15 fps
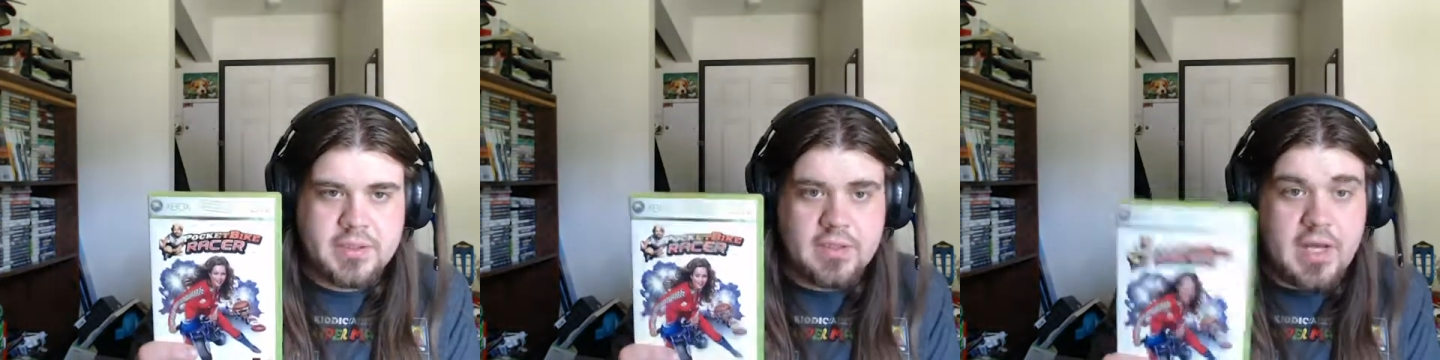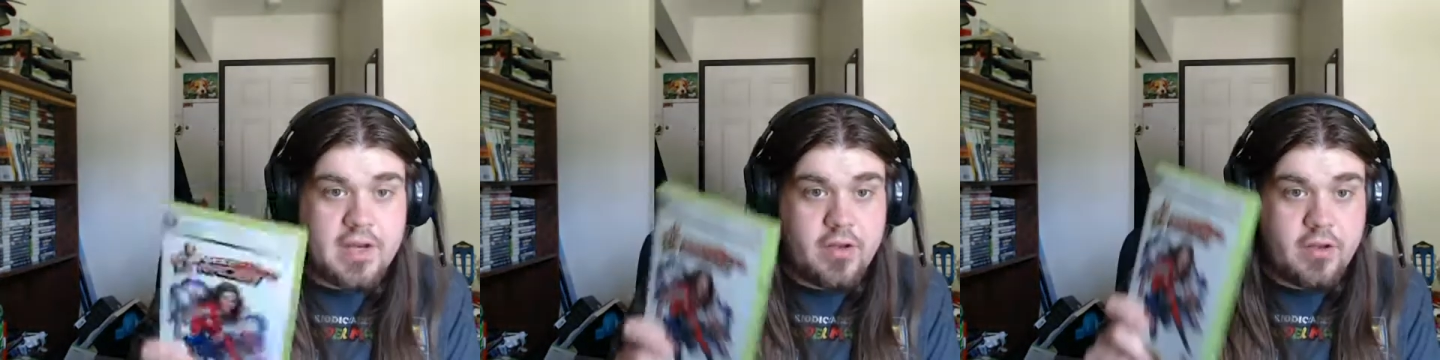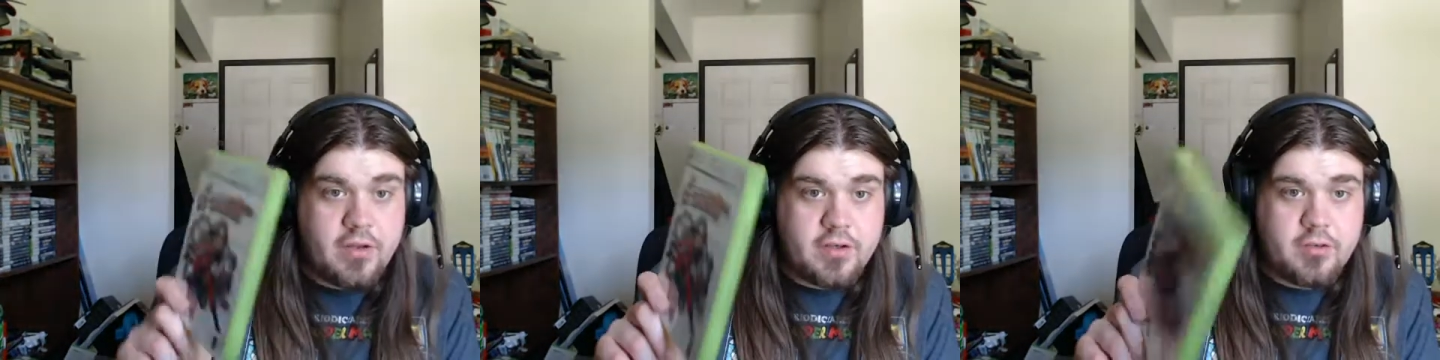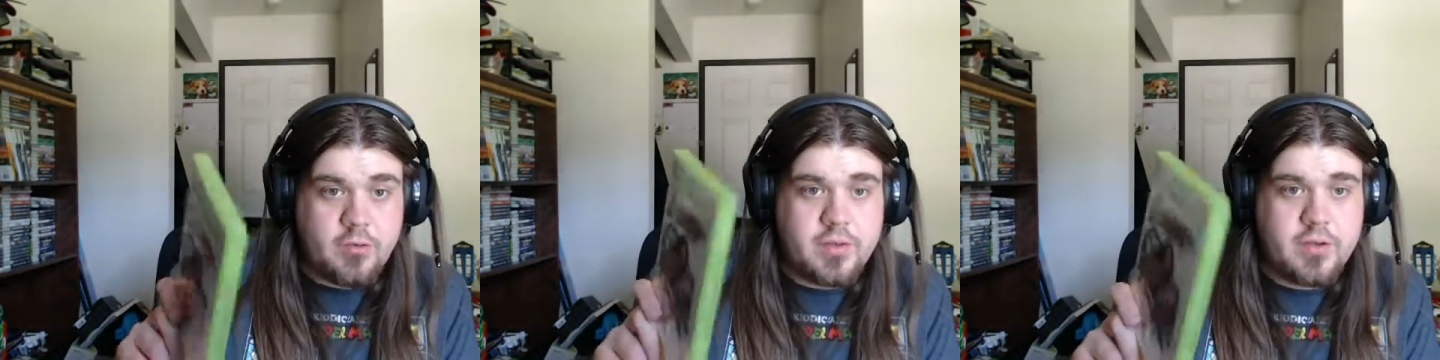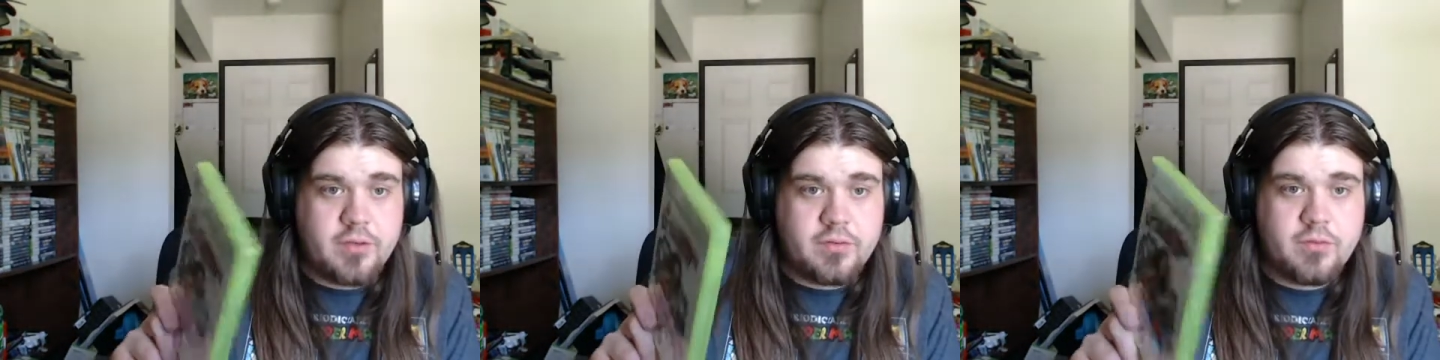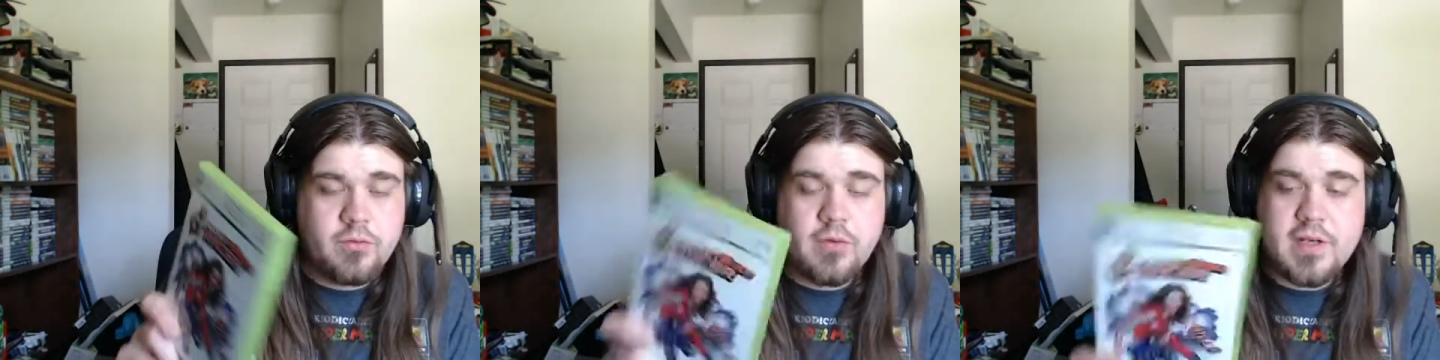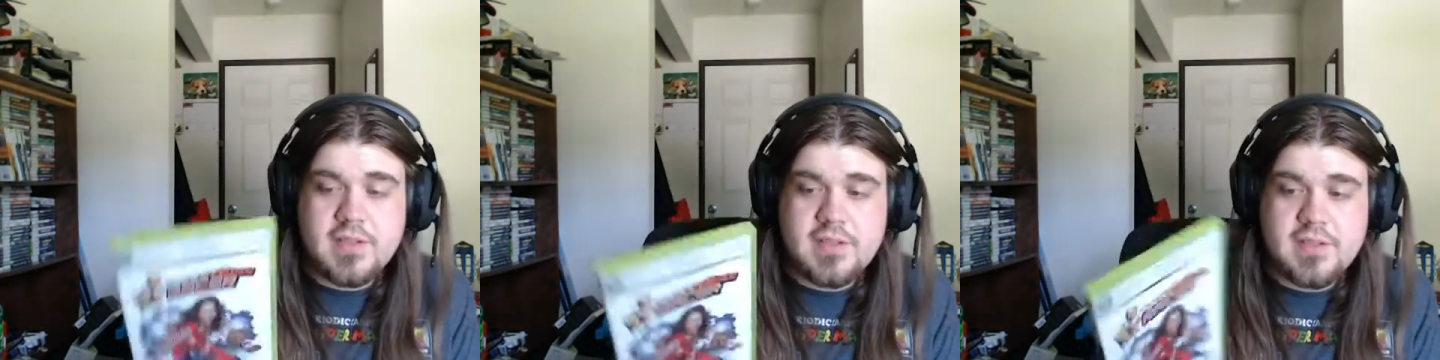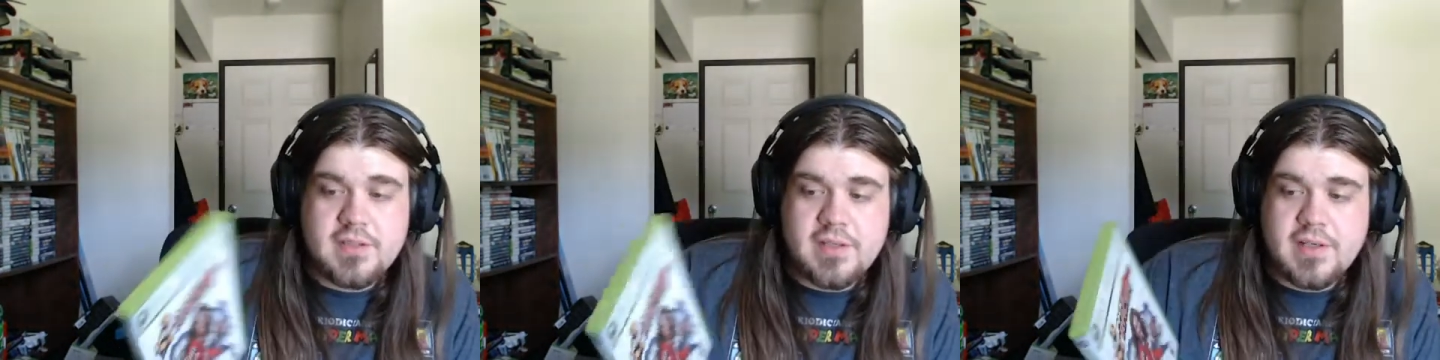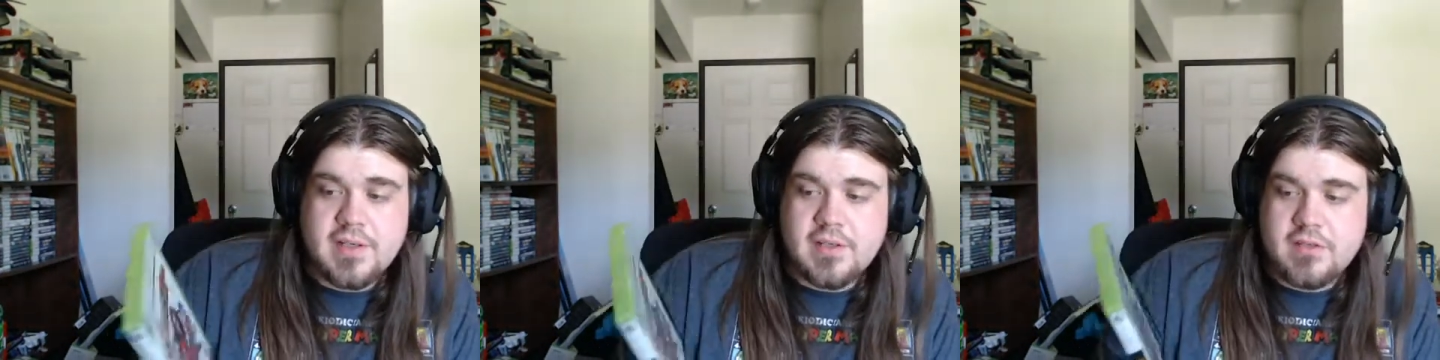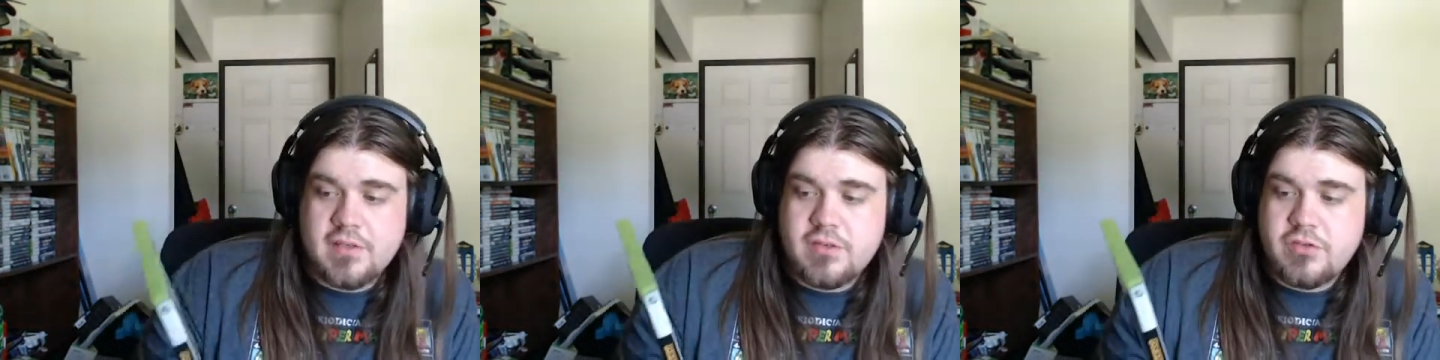I know the 20 races thing
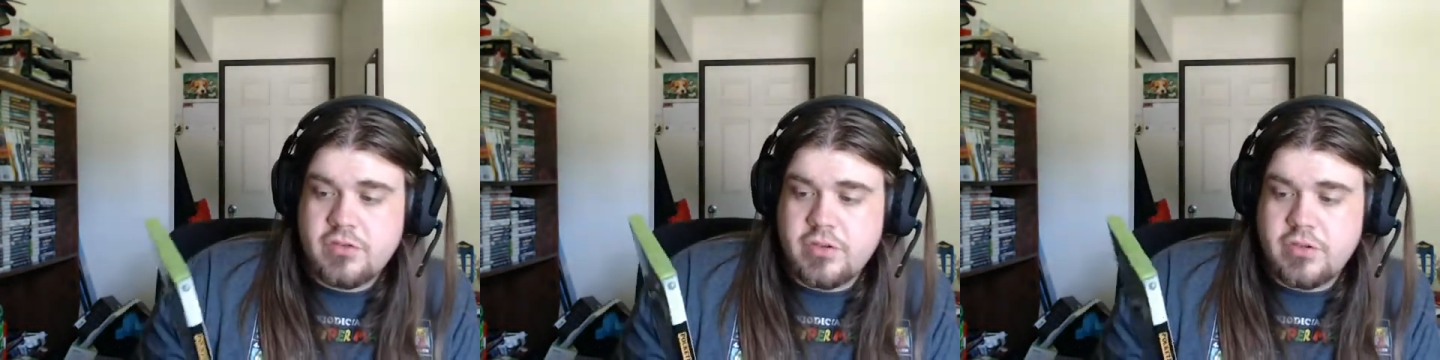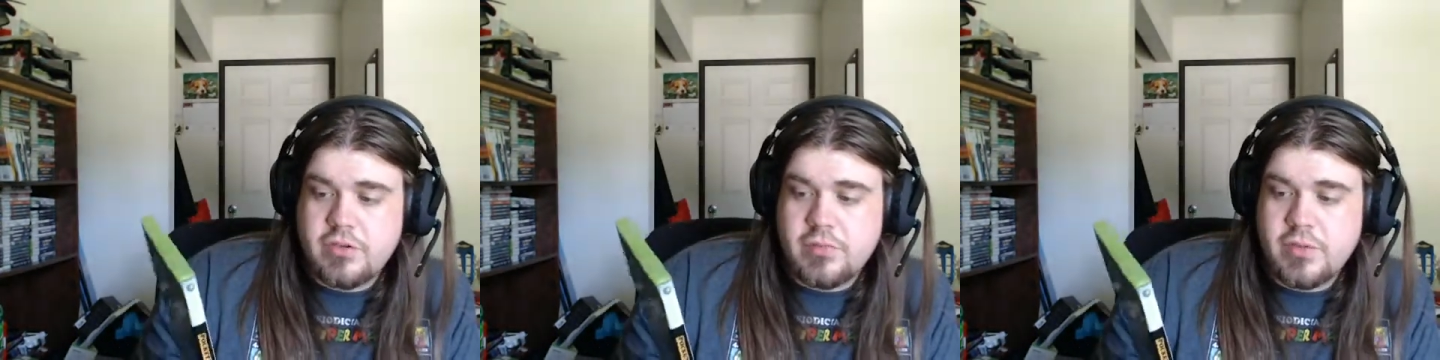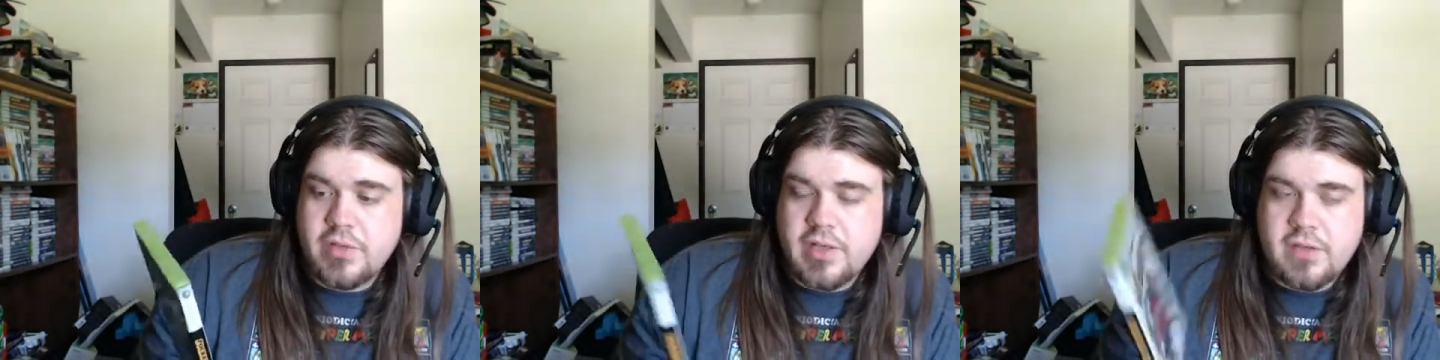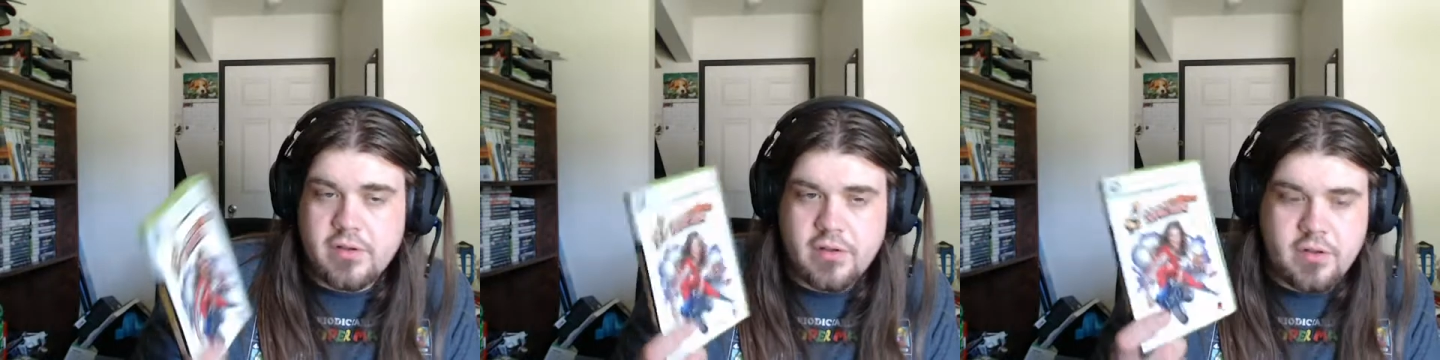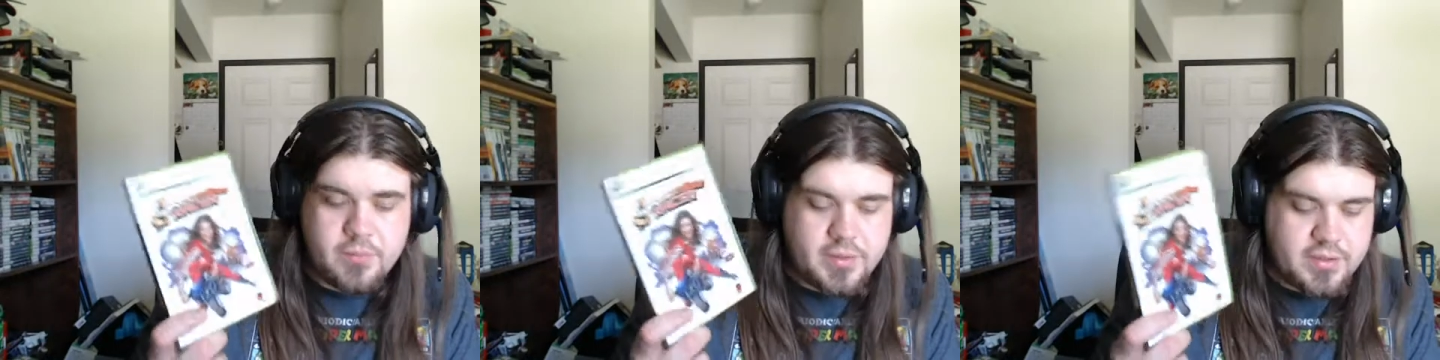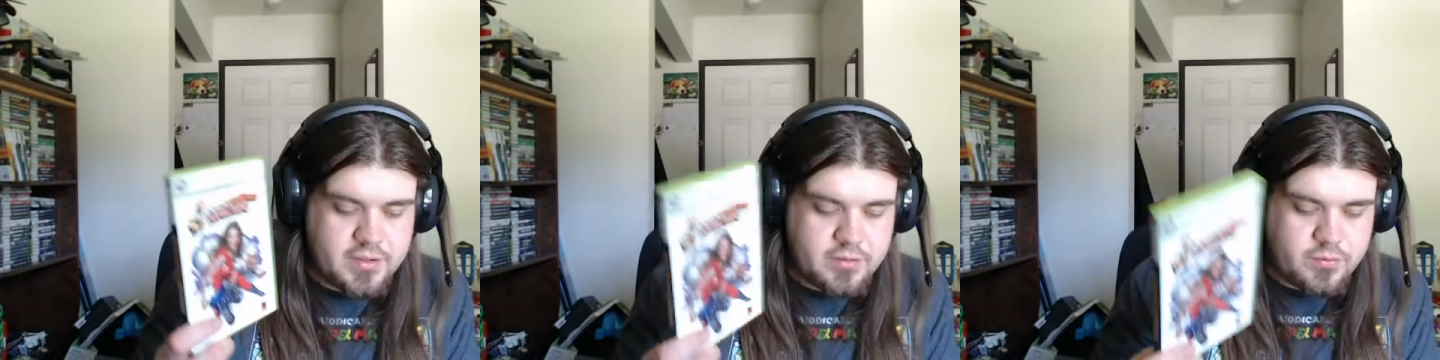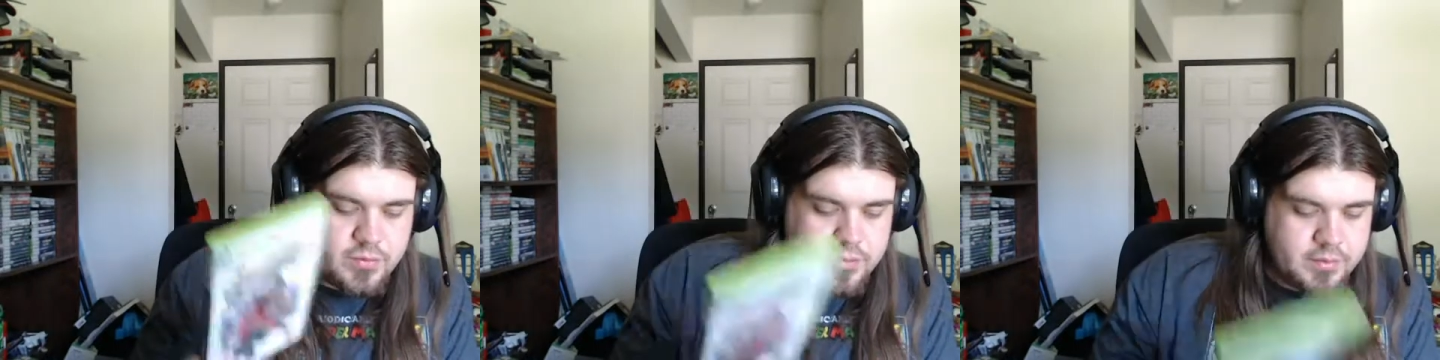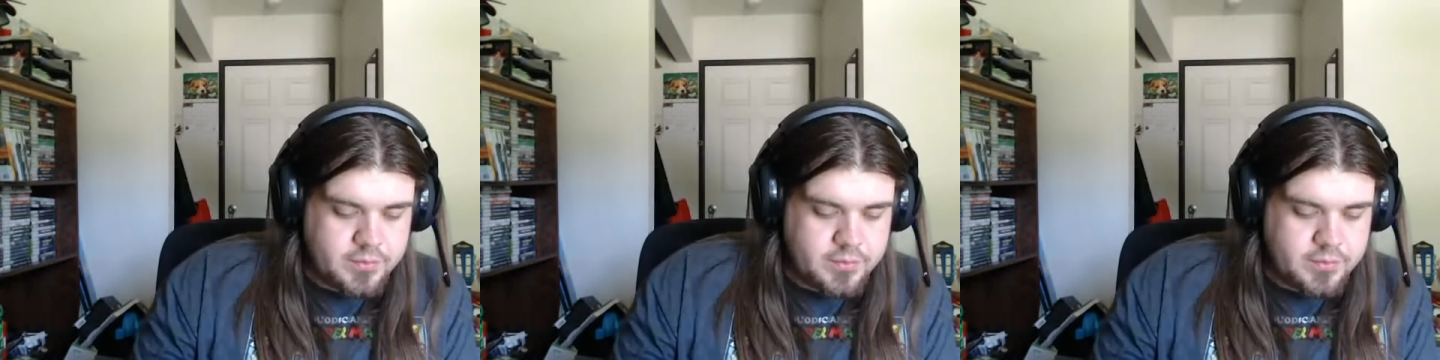is true, but I don't know about the 1.